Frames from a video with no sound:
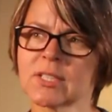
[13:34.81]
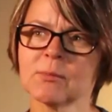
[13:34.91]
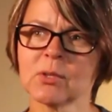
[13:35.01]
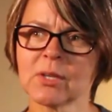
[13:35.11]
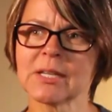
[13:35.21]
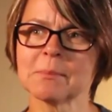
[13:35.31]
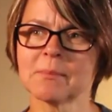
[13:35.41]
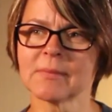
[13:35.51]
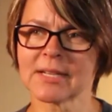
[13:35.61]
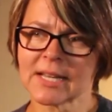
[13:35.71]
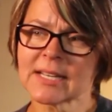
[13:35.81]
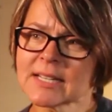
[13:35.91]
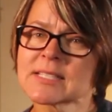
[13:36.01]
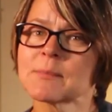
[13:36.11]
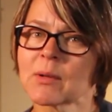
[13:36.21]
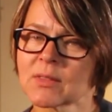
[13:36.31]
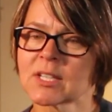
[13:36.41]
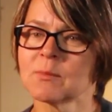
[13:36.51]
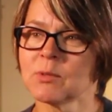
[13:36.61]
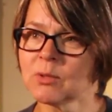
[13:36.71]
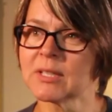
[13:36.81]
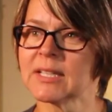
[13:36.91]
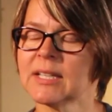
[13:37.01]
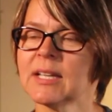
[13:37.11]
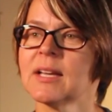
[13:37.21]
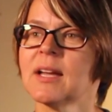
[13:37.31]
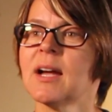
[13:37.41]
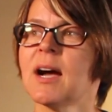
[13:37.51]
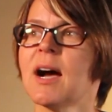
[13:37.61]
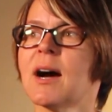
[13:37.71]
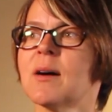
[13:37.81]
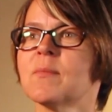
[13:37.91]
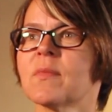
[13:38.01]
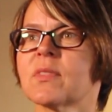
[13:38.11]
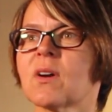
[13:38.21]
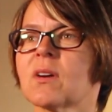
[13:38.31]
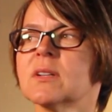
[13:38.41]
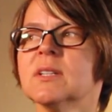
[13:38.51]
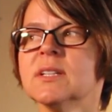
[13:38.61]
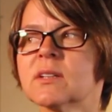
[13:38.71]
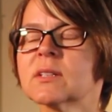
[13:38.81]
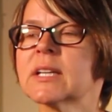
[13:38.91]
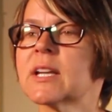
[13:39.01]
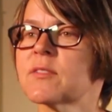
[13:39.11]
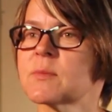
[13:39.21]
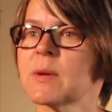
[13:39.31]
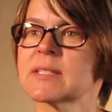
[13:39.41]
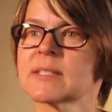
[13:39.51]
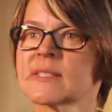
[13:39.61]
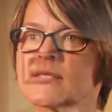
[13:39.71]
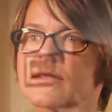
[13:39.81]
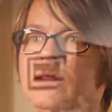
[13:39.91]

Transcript: community, and it is about the community. There aren't nearly enough spaces